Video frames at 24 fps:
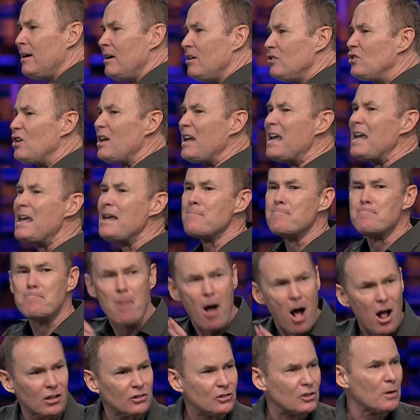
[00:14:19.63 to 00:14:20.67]
You see, He
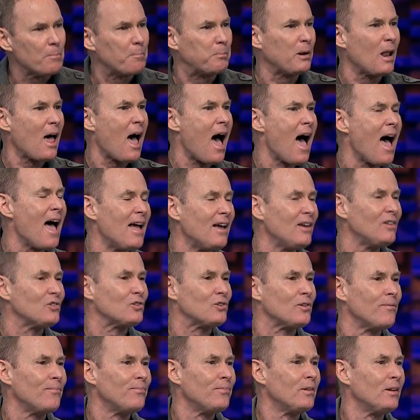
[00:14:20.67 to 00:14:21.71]

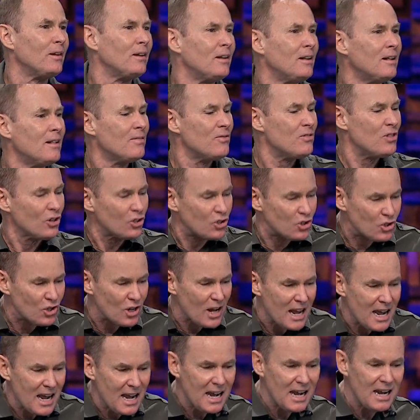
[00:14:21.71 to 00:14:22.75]
multiplies the
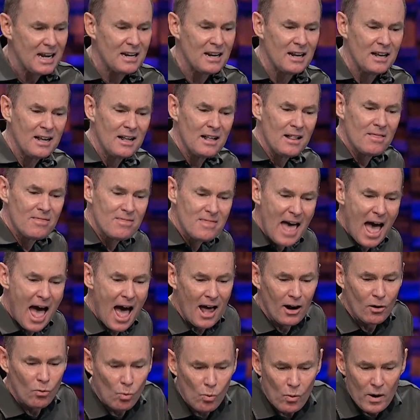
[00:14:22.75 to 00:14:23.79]
seed
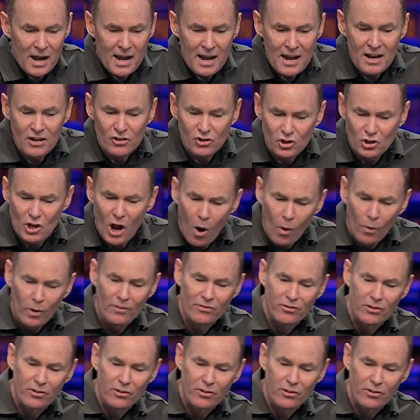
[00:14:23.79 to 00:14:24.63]
that we sow.